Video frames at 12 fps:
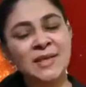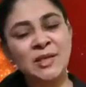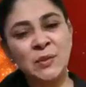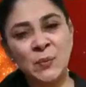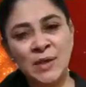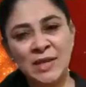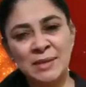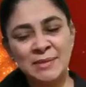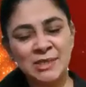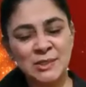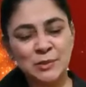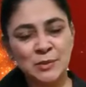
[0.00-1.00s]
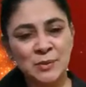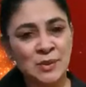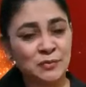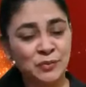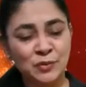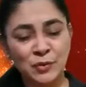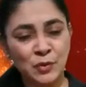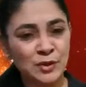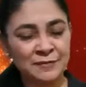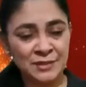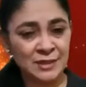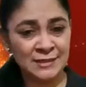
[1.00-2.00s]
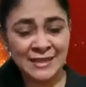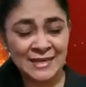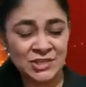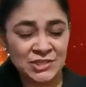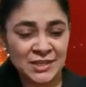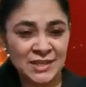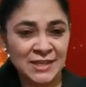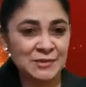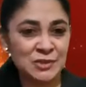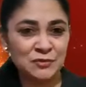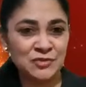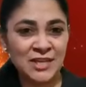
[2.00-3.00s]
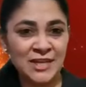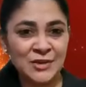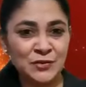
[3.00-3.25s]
Thank you very much for all of that sharing which you've shared.